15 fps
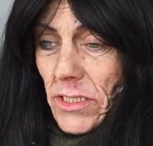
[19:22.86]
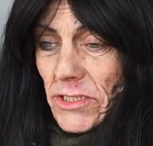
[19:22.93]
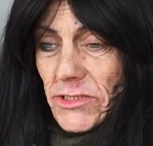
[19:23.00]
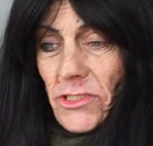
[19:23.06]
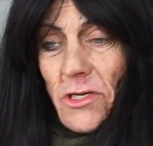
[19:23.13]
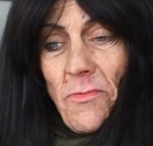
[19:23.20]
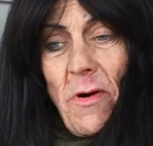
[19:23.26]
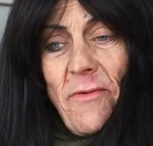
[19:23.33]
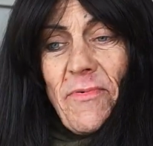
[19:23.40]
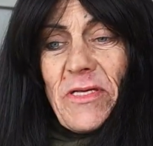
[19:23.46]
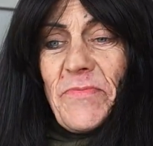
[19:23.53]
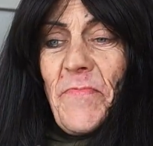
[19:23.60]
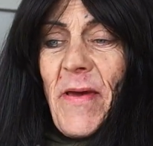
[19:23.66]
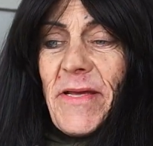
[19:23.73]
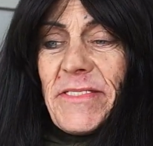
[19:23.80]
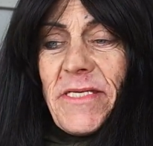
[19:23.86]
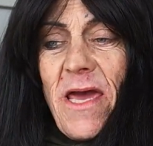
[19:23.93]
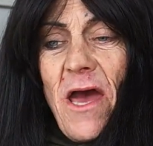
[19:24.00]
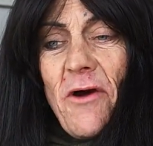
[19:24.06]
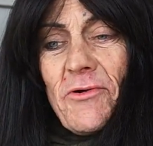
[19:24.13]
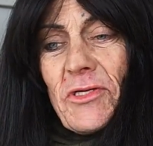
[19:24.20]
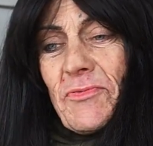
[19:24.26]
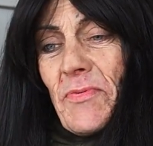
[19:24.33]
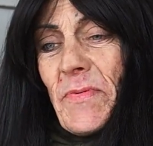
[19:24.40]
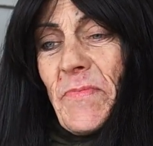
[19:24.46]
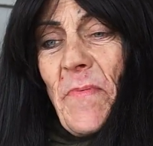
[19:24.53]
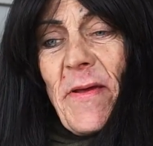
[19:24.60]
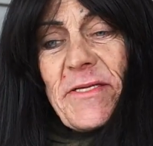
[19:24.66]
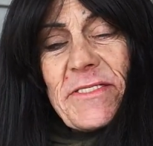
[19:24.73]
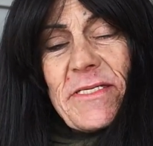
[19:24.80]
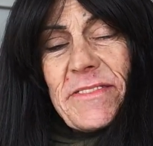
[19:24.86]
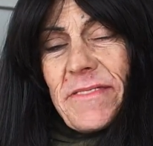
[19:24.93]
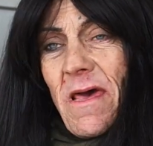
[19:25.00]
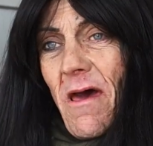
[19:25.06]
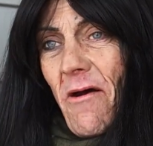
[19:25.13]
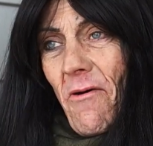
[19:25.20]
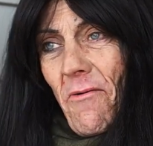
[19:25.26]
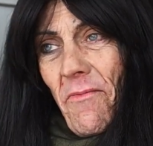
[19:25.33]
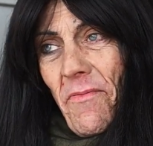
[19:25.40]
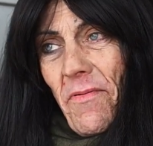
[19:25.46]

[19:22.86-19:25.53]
You know what? Respect your elders. Respect yourself.